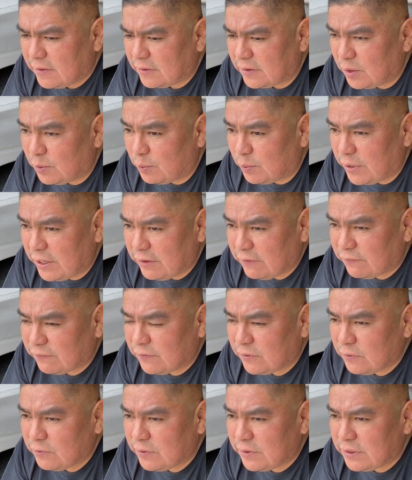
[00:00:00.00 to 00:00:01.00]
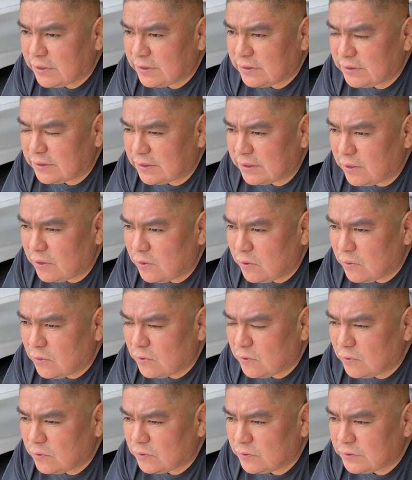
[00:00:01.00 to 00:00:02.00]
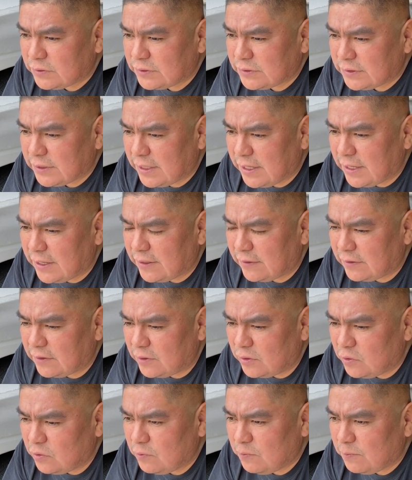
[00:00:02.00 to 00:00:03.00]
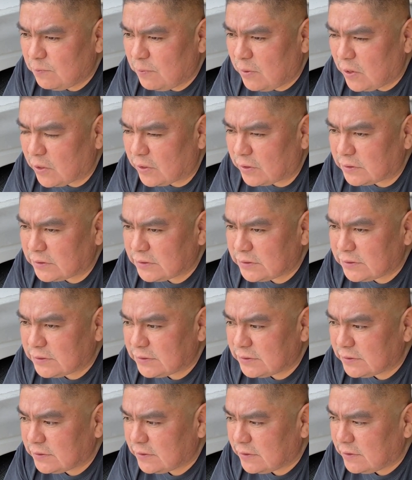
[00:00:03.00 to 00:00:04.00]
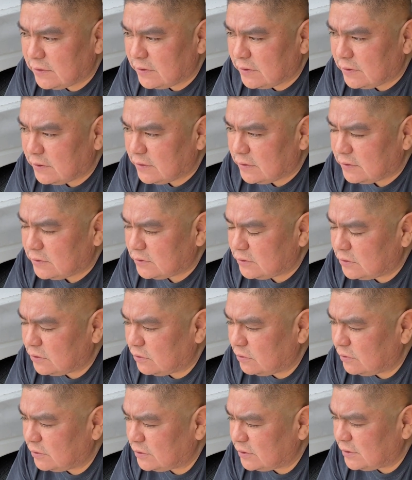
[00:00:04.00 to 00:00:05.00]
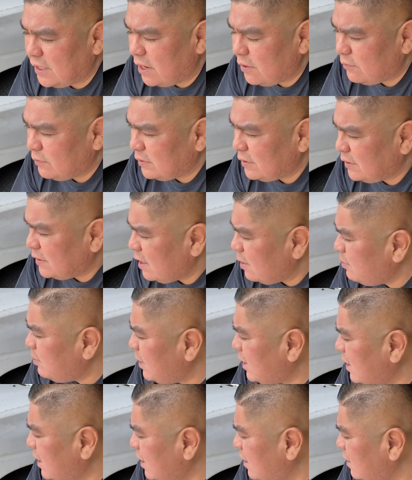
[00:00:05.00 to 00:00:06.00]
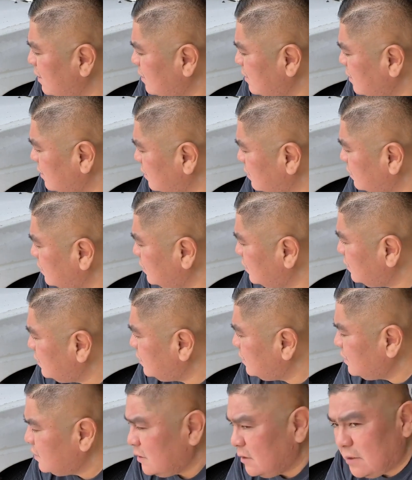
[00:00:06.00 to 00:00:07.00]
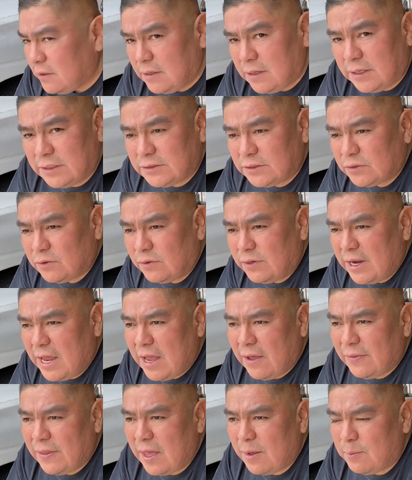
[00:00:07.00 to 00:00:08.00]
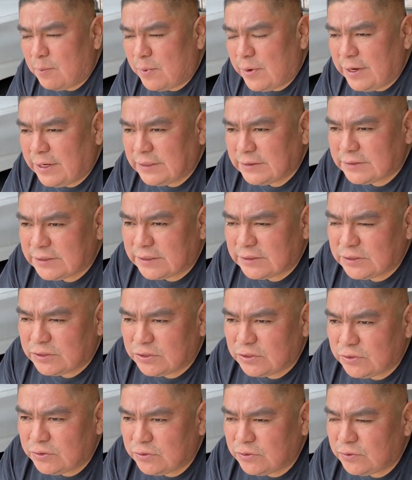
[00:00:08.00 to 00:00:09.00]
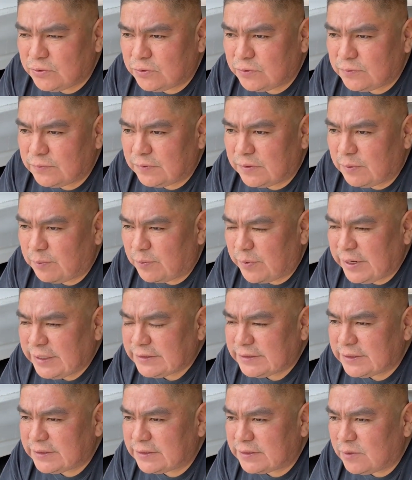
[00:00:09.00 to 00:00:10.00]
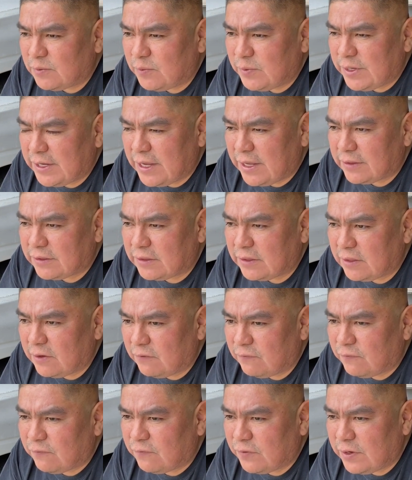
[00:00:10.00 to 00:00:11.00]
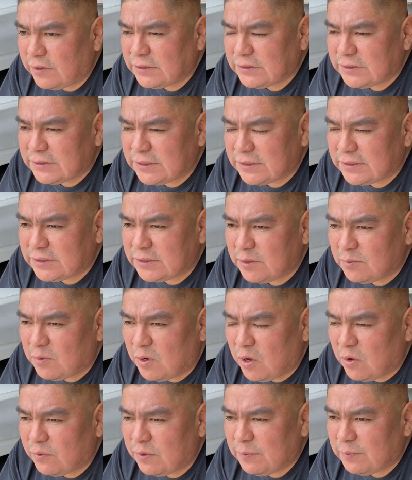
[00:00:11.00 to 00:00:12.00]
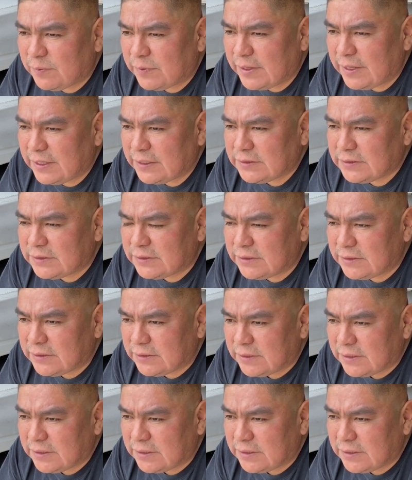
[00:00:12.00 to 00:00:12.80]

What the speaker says: the brake fluid, the hose, and the new part. So it's not really that bad. And so now that brings us to the brake system. We got the front system all replaced.